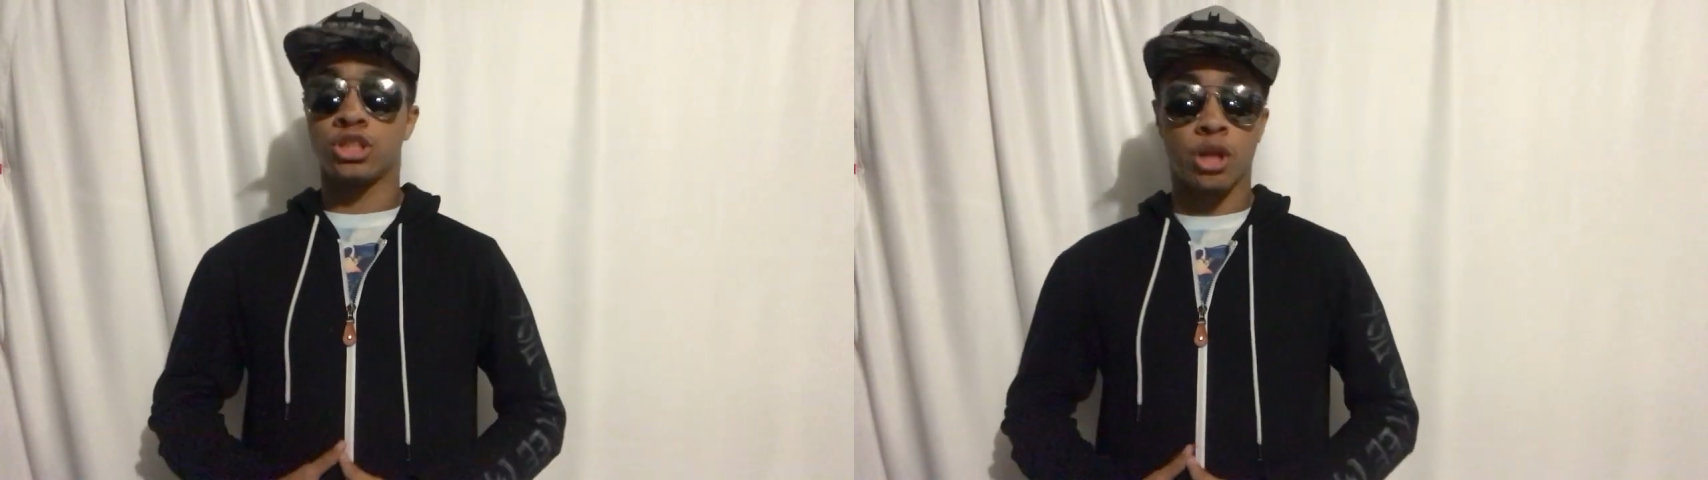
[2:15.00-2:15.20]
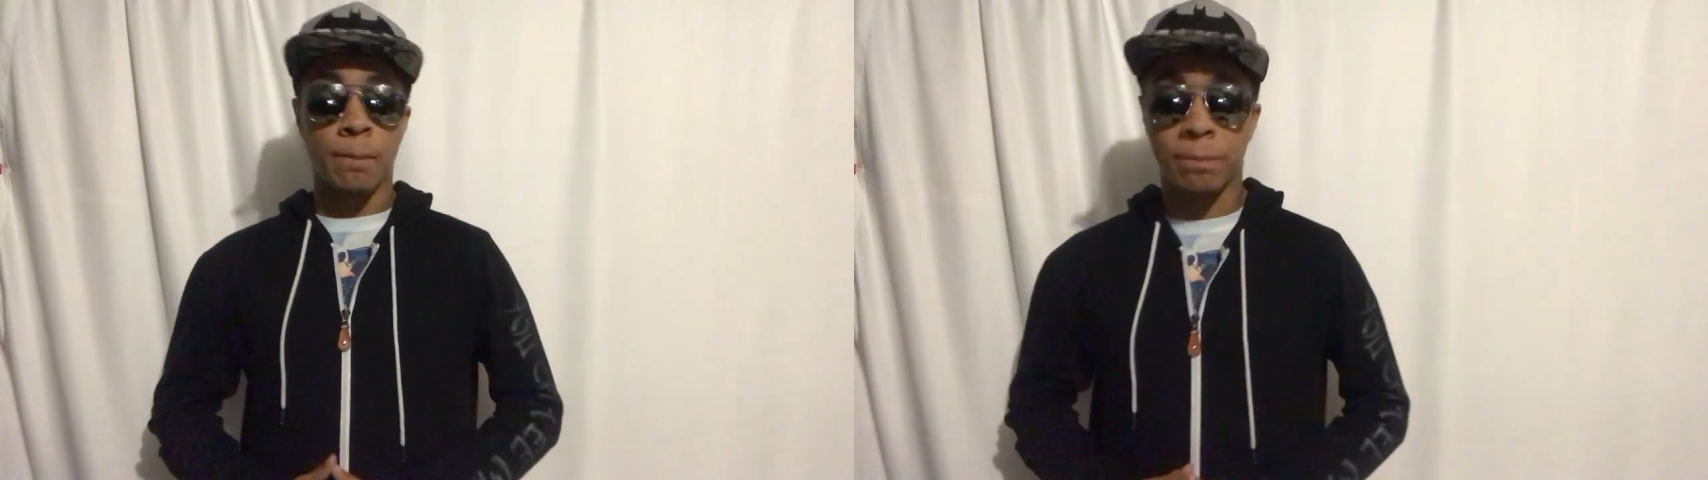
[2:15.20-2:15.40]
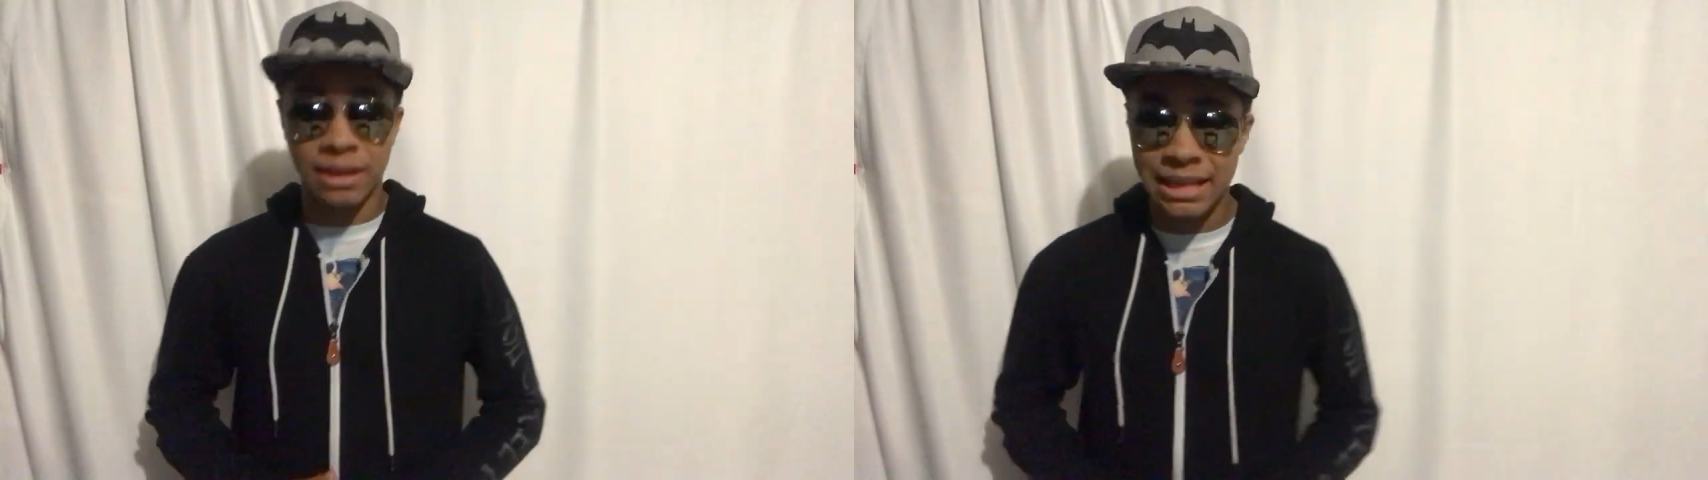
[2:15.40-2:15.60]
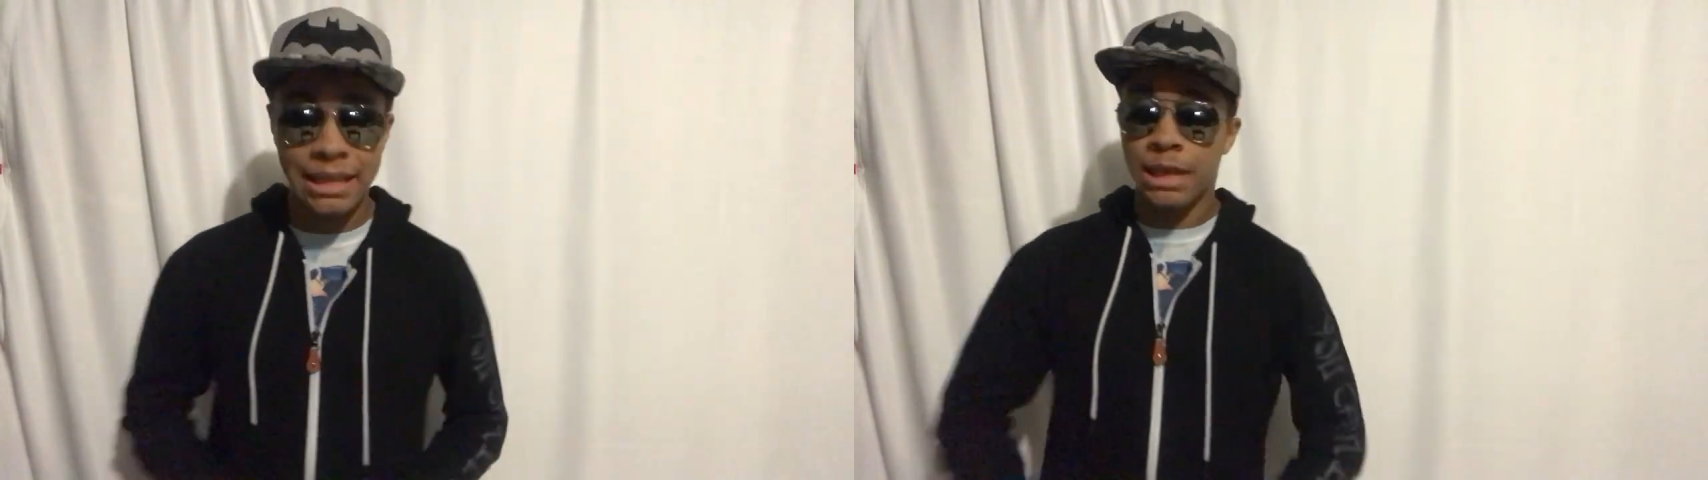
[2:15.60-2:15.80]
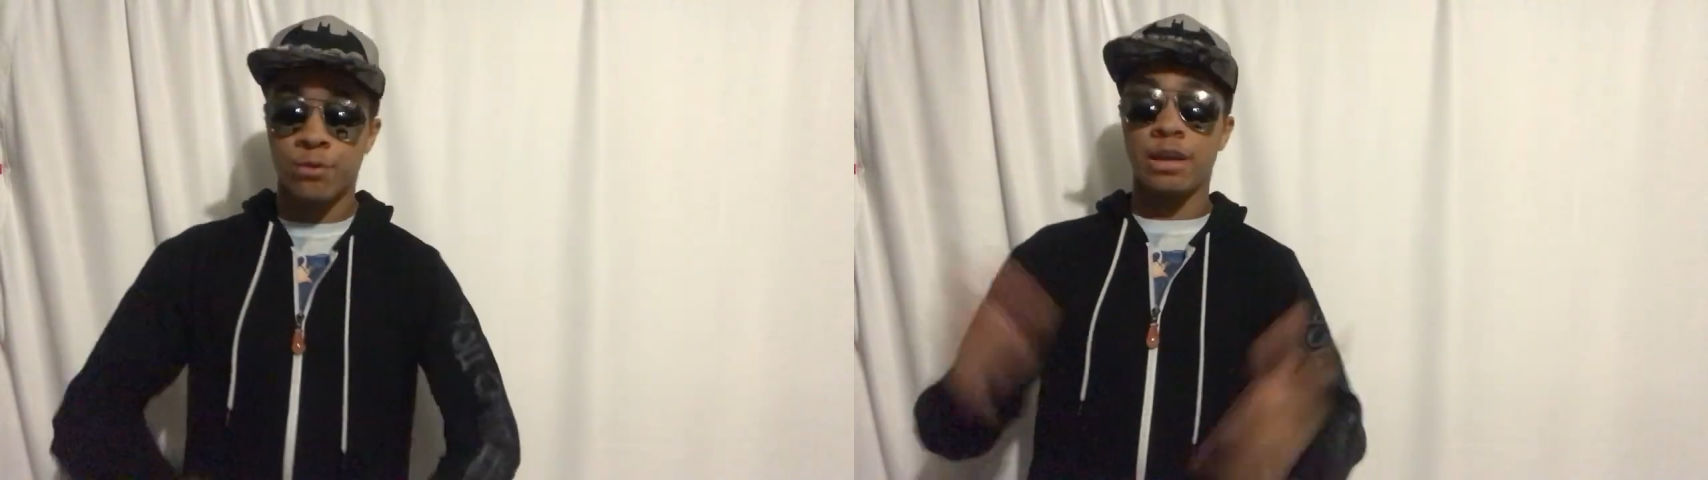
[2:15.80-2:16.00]
just
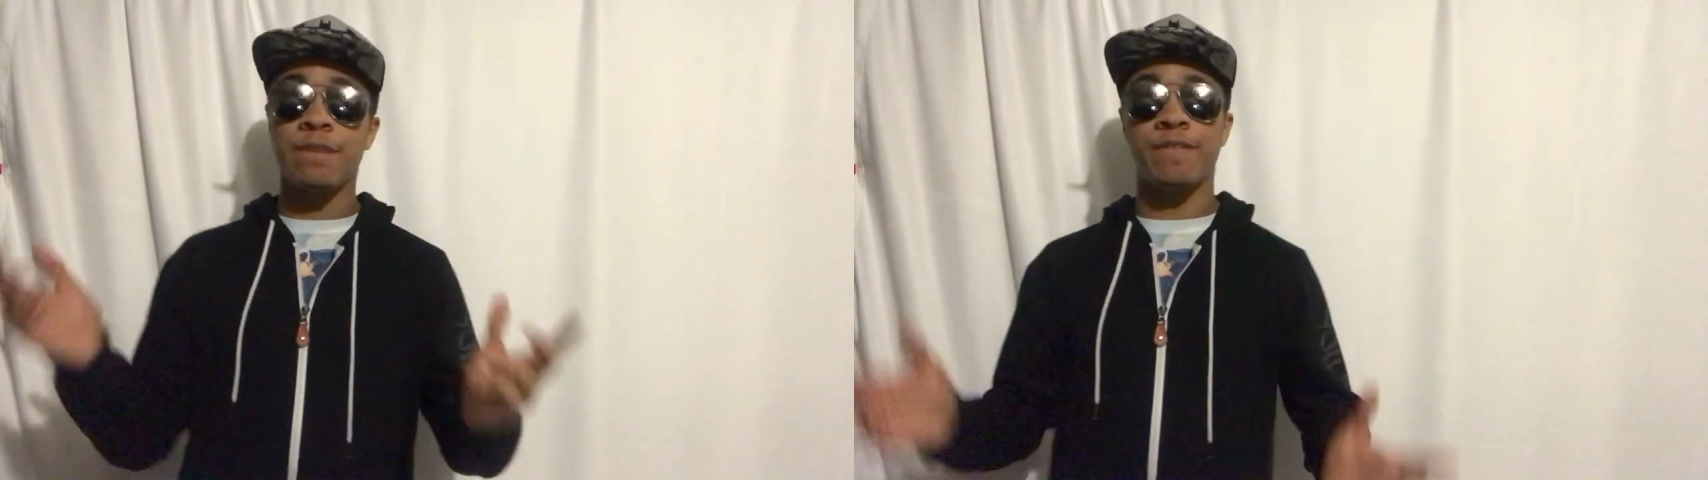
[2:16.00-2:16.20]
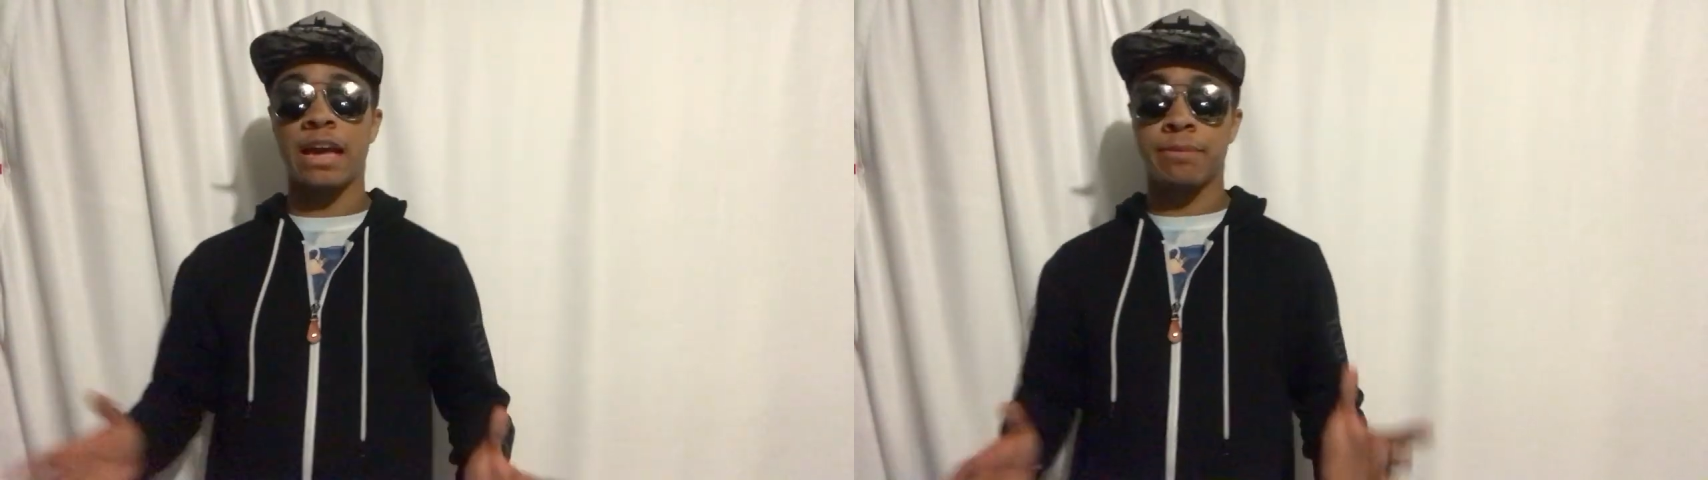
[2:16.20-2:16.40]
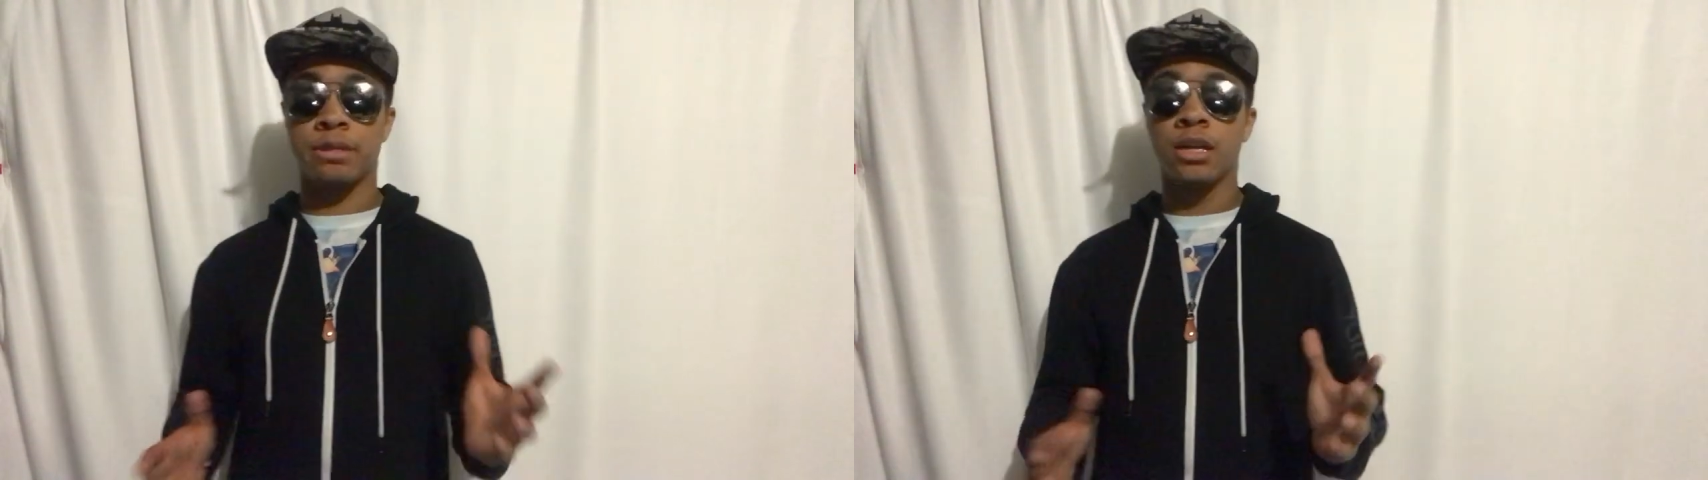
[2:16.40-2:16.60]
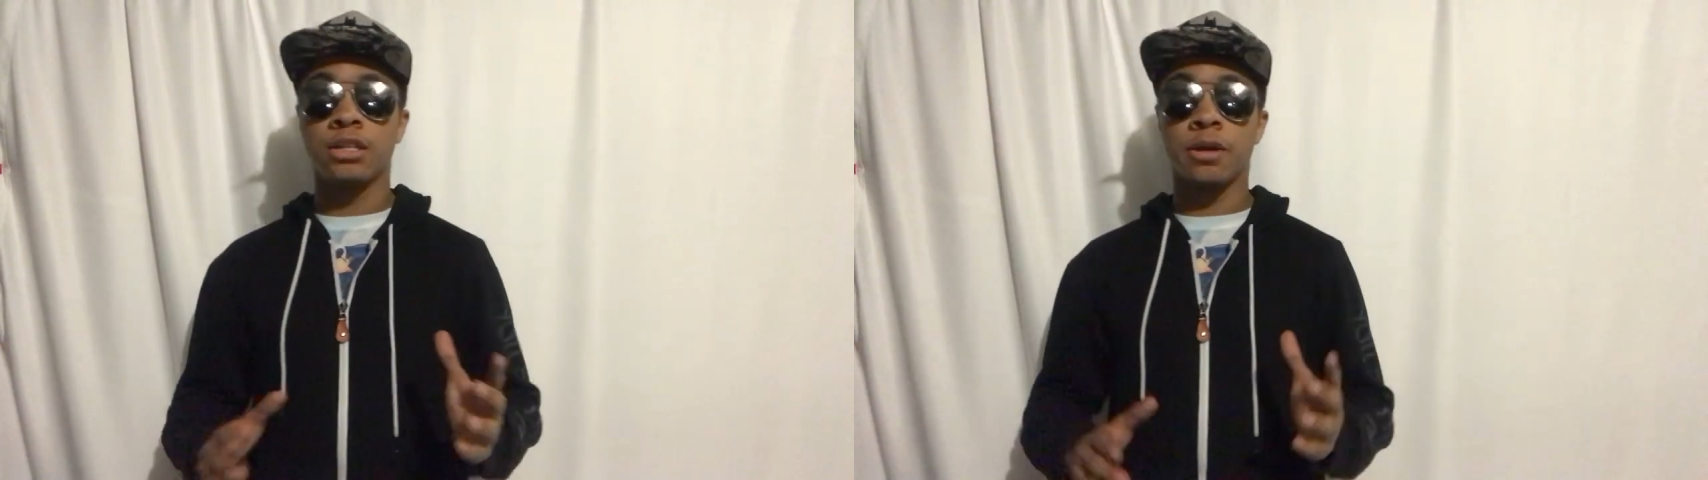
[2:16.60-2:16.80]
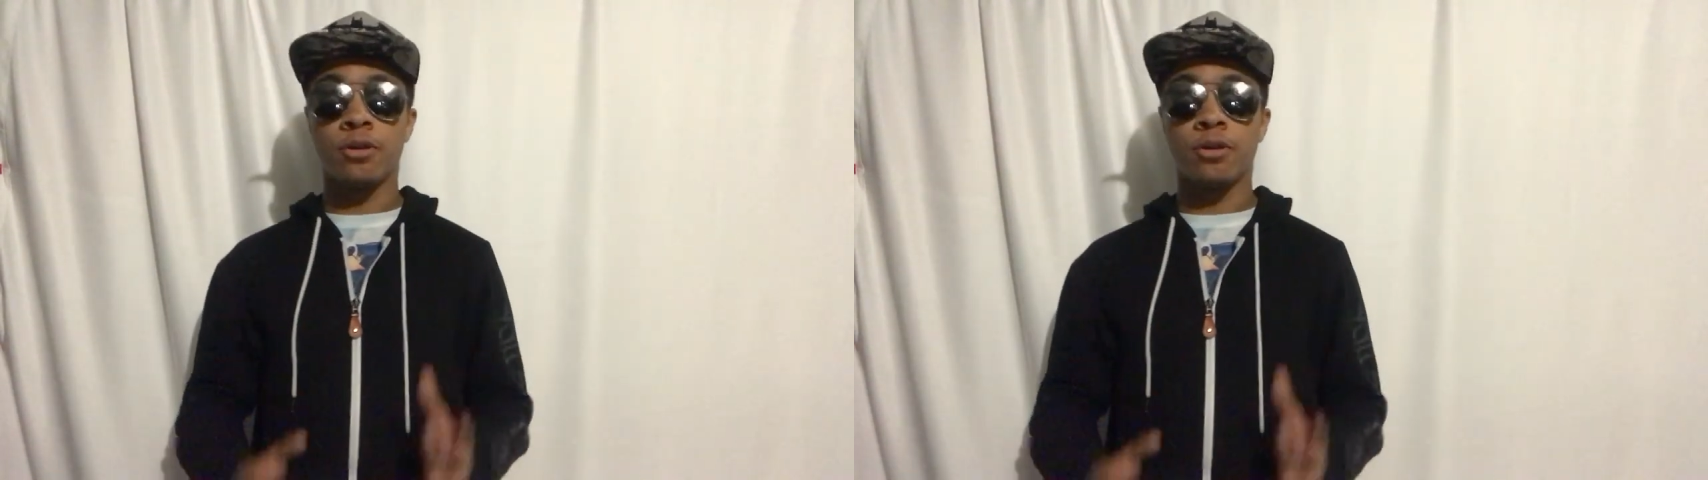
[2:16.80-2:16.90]
completely revamped